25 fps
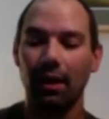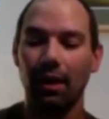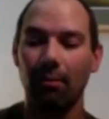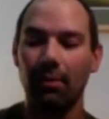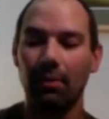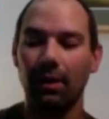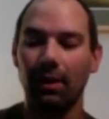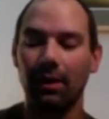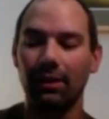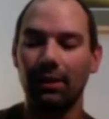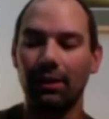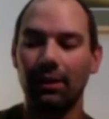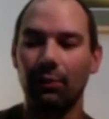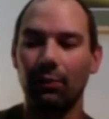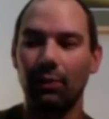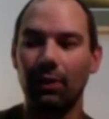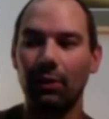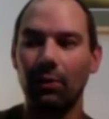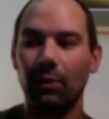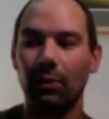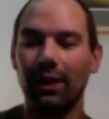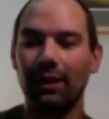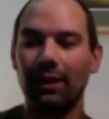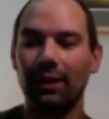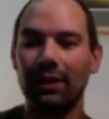But we
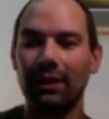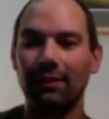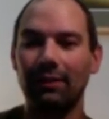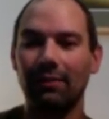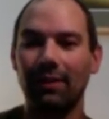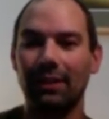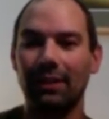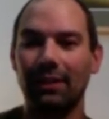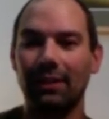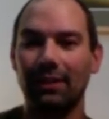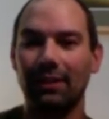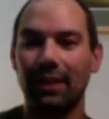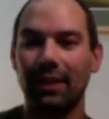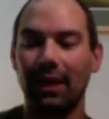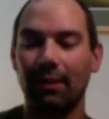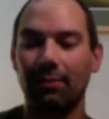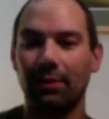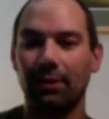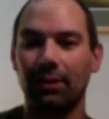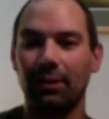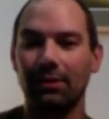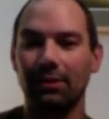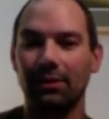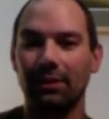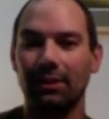want to leave that to that
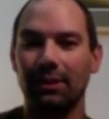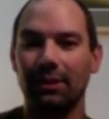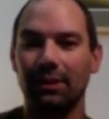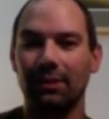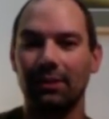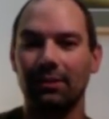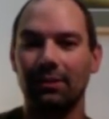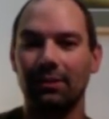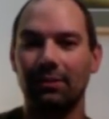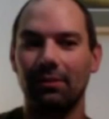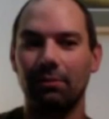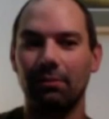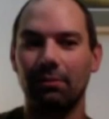person, because